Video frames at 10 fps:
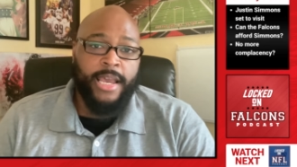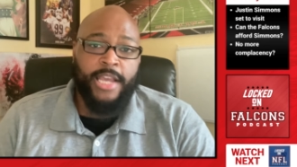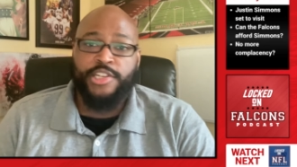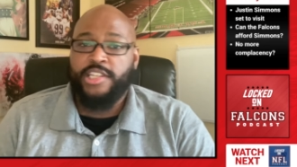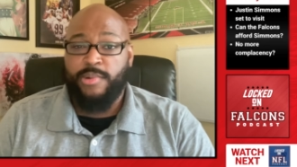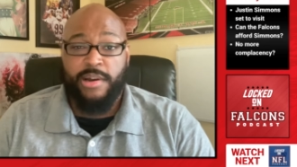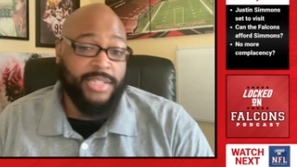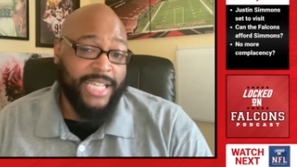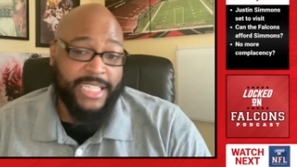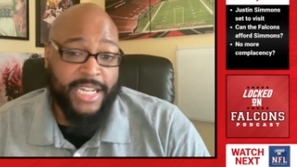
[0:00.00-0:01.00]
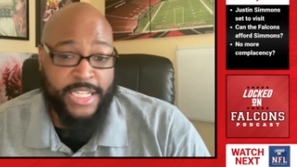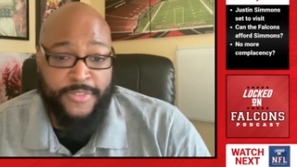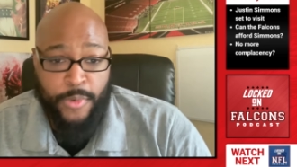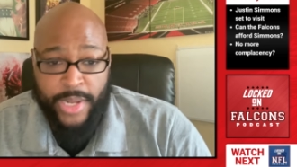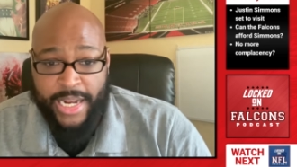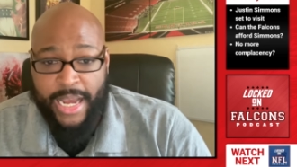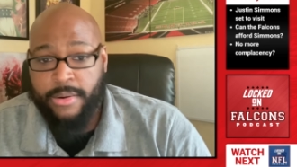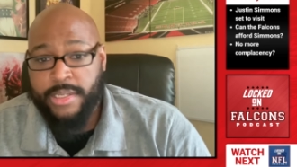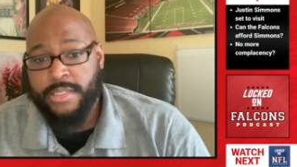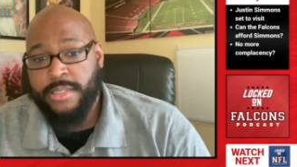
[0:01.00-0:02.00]
AJ Terrell in like the next 48
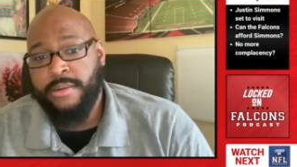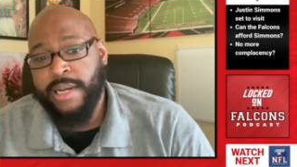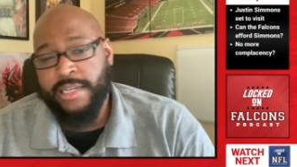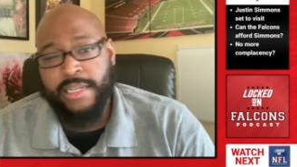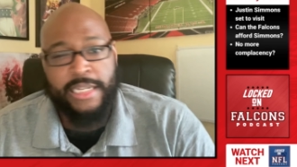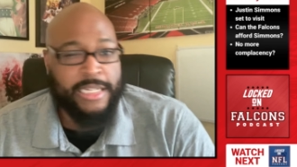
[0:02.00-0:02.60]
hours, right?